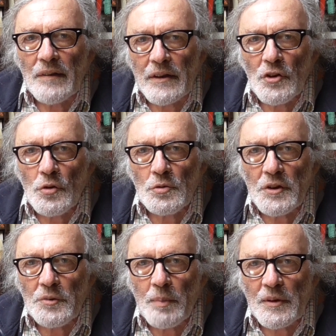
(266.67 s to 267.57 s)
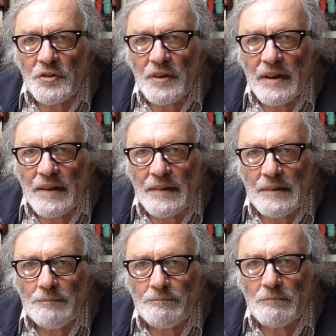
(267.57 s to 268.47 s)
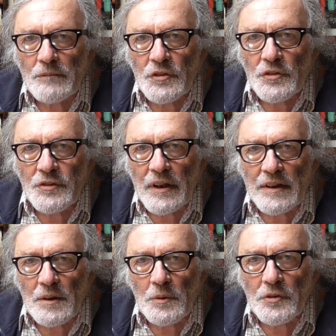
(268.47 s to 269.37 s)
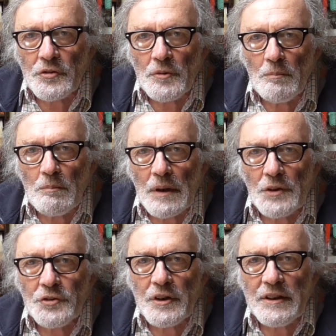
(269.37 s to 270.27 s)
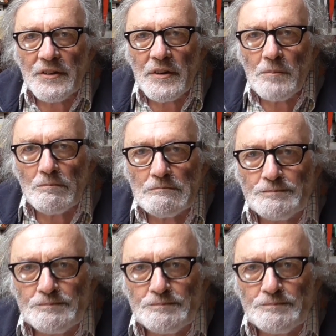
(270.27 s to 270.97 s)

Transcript: they got all these bits together with some sticky tape,